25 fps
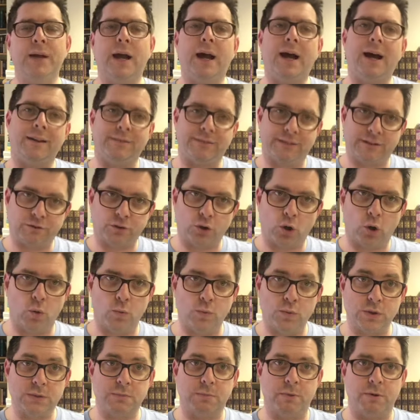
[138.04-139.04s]
as its
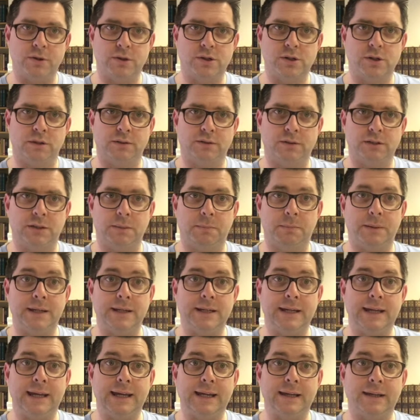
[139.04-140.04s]
own spiritual
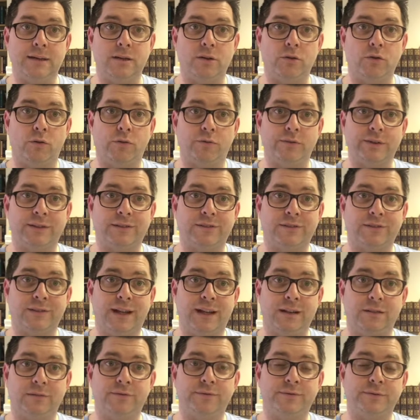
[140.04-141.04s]
discipline in and of
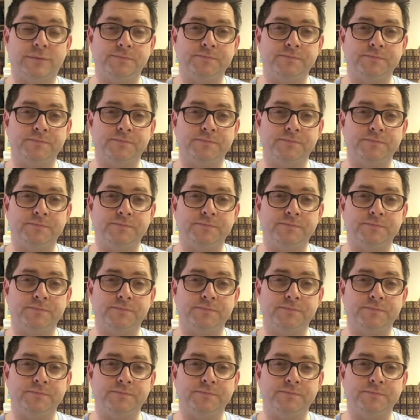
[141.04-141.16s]
itself.